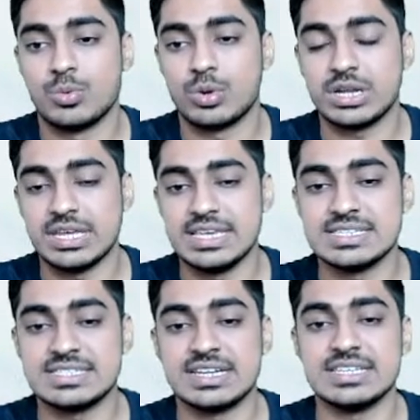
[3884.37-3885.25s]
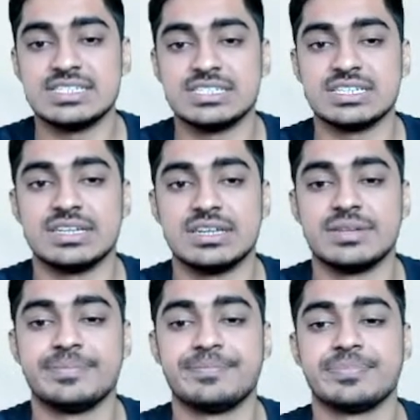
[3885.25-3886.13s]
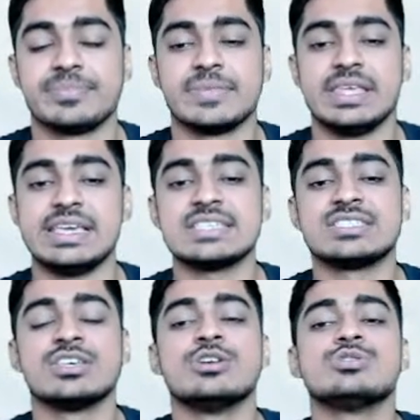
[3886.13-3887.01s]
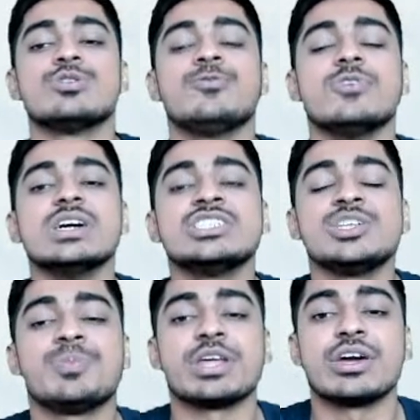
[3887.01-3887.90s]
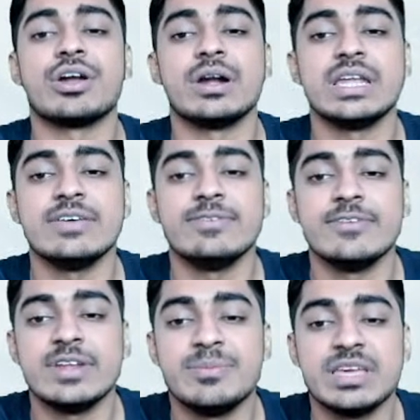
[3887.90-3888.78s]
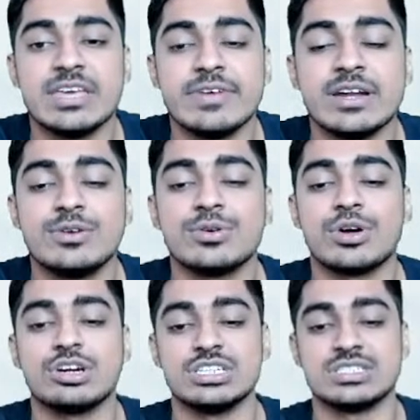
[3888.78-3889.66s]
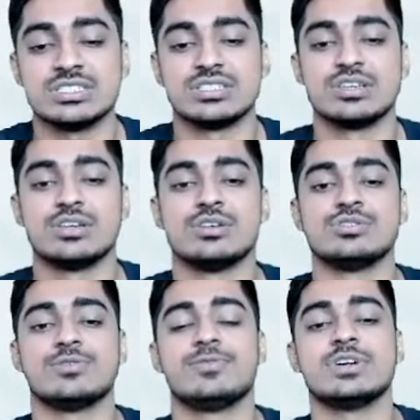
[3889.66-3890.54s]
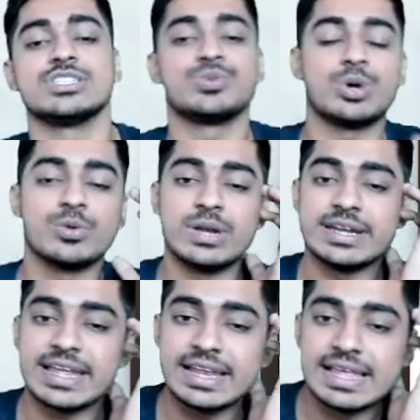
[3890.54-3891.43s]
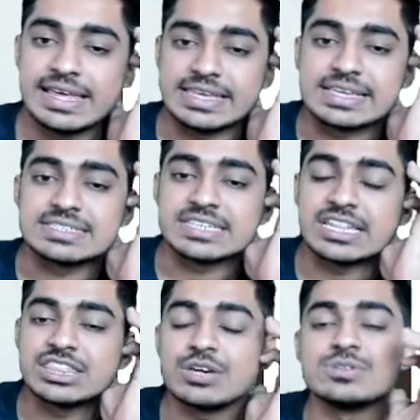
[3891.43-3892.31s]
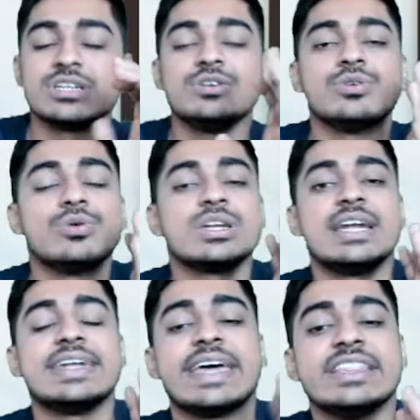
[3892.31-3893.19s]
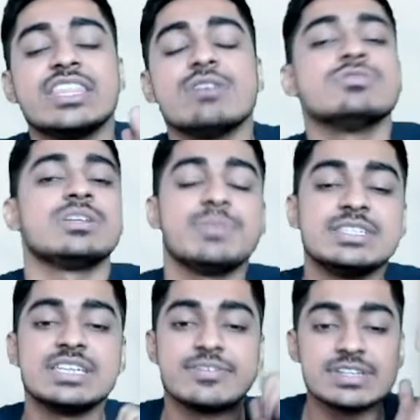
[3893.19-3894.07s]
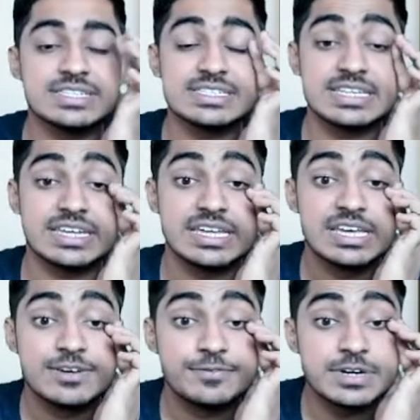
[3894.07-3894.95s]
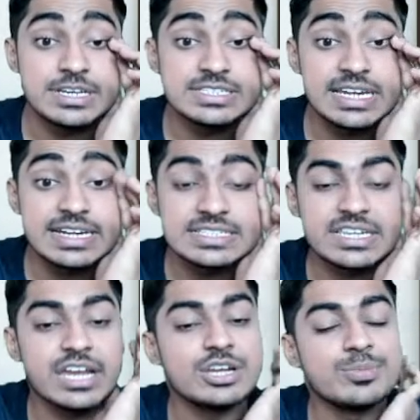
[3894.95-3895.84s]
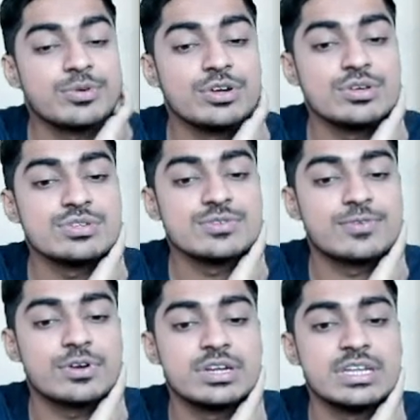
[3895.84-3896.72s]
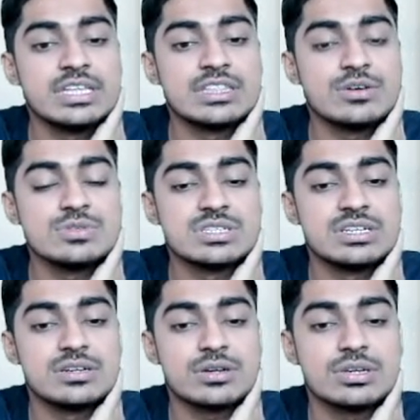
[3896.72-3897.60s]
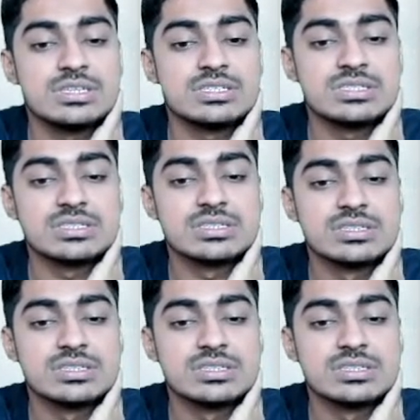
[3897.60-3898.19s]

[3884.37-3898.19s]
What is the decision? Yes. So first priority we will be giving to toys. So first what we'll tell? Yes, 10,000 total, 10,000 machine hours is there. First let us try to produce 40,000 toys.